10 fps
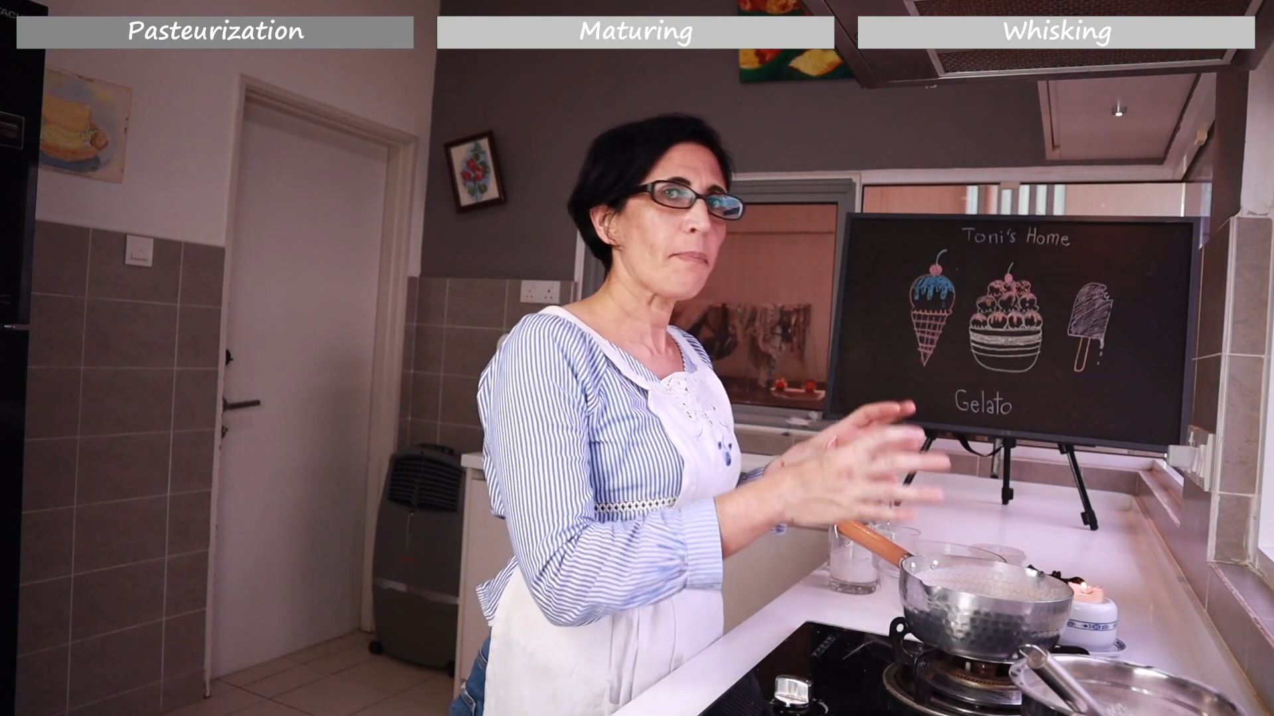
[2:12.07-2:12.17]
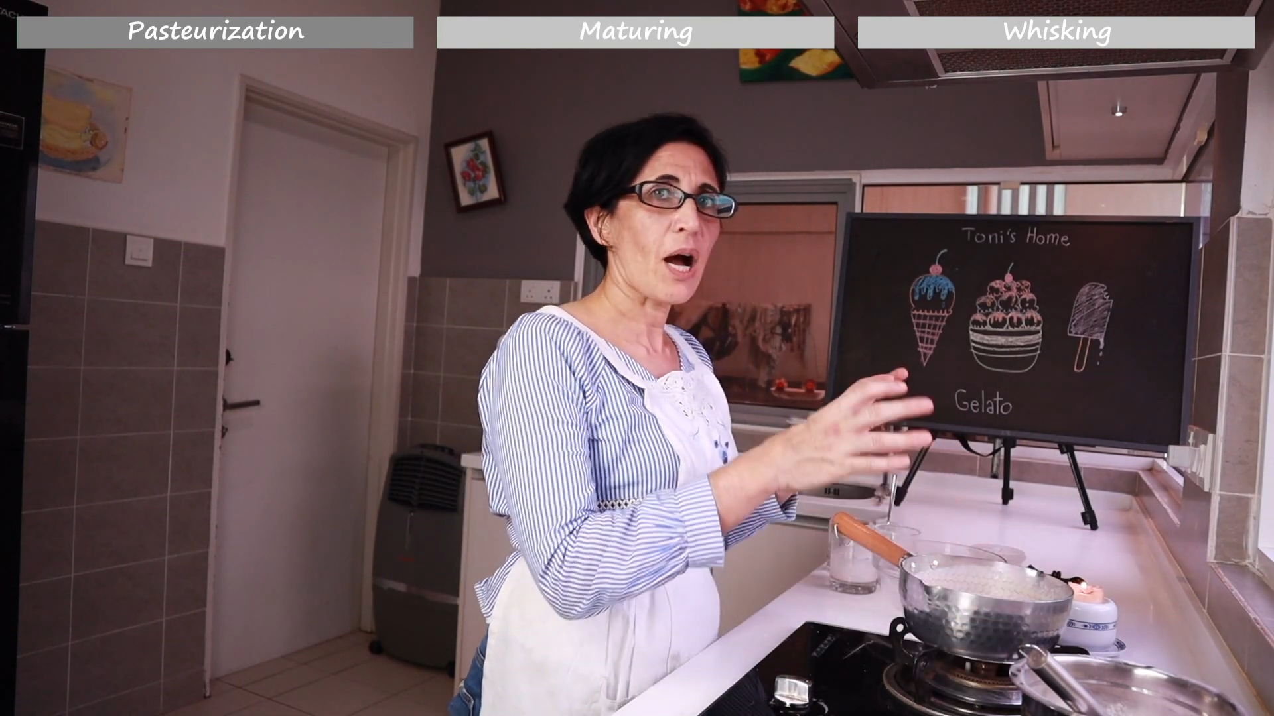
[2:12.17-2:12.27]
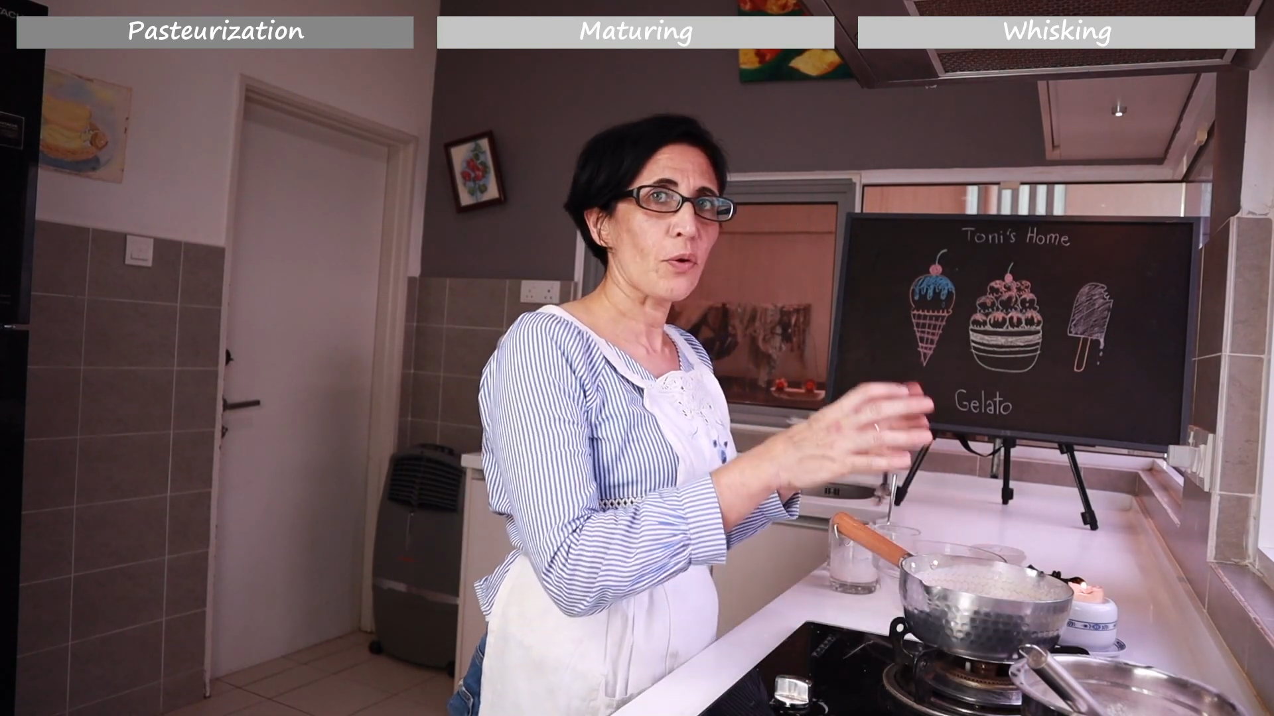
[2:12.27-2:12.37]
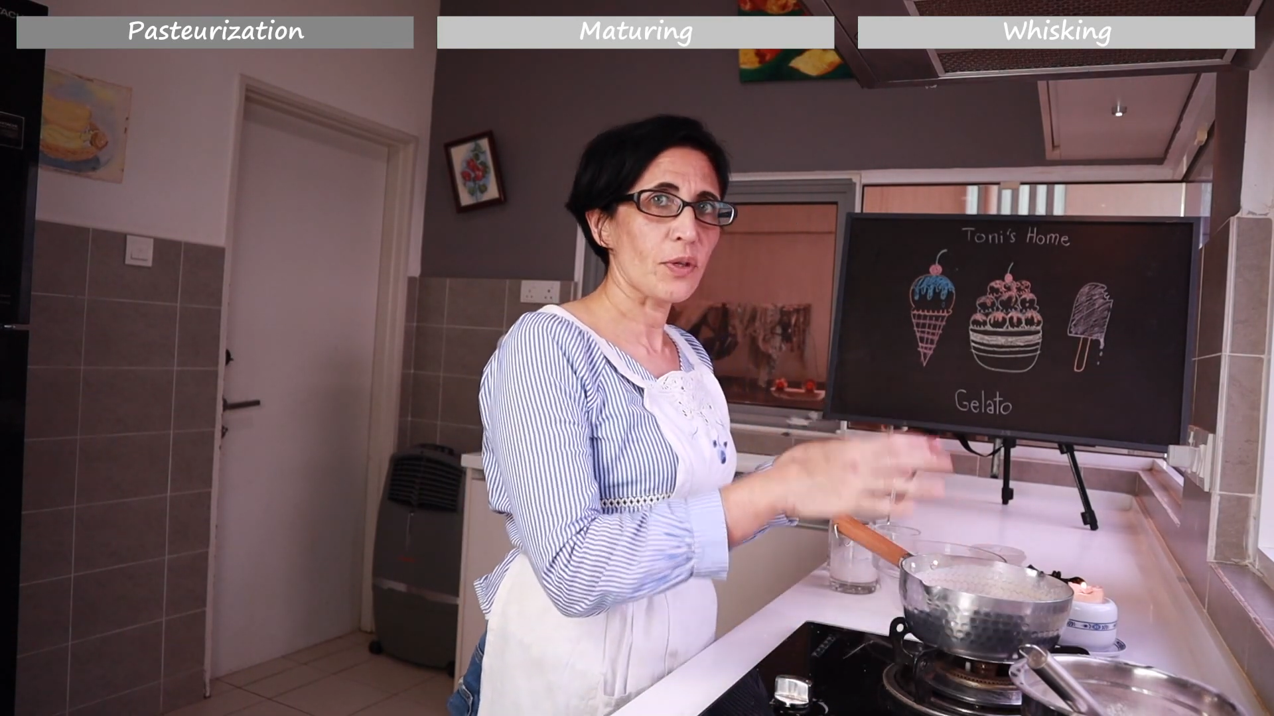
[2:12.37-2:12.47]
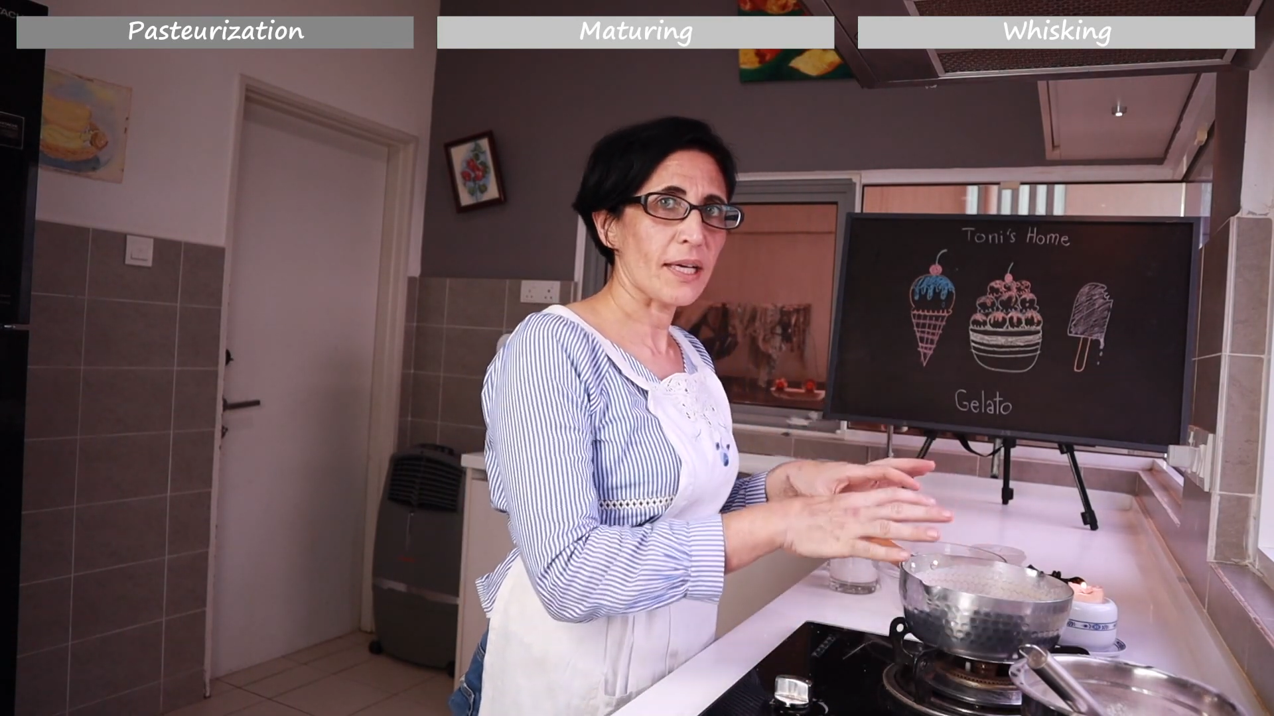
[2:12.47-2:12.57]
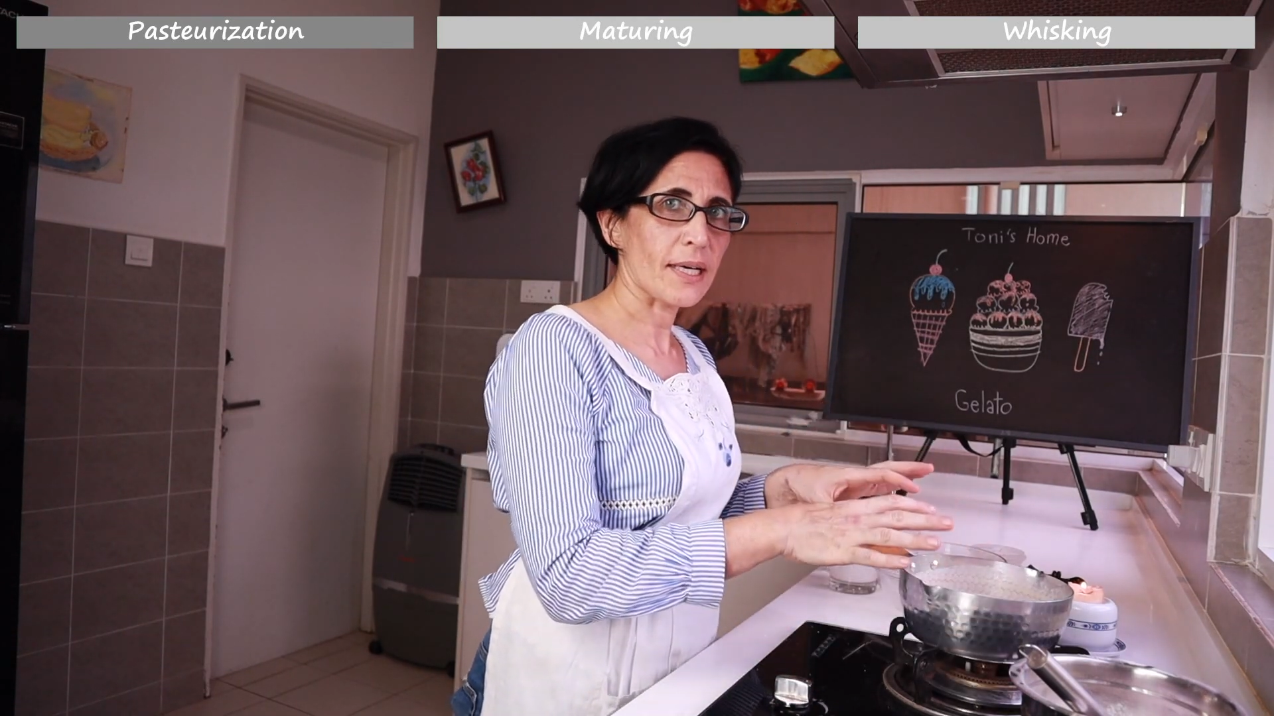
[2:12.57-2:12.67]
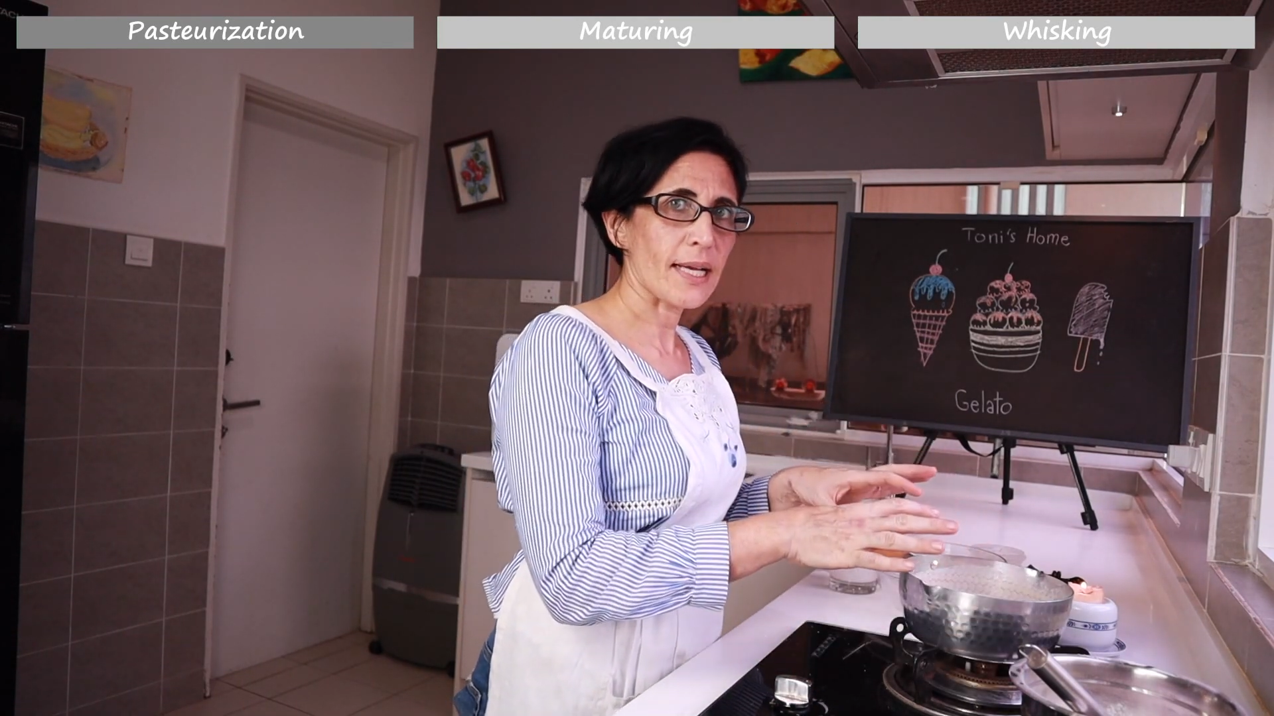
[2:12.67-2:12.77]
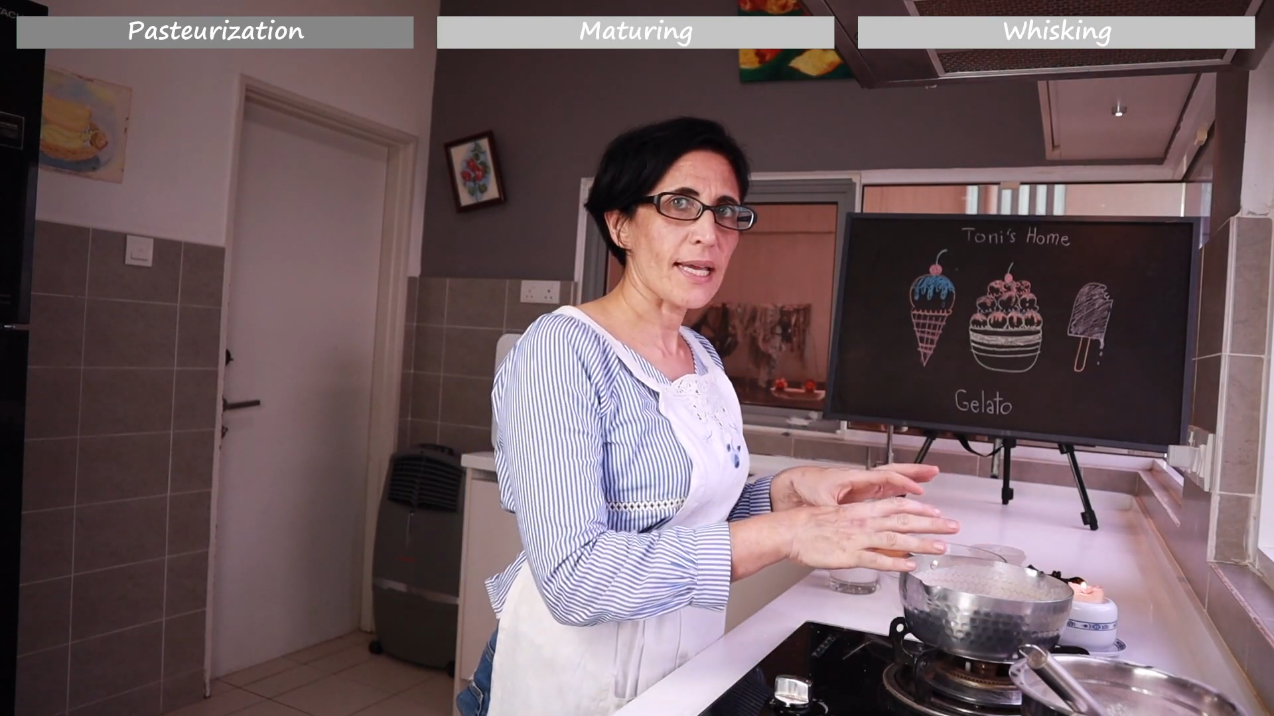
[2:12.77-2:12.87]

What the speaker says: powder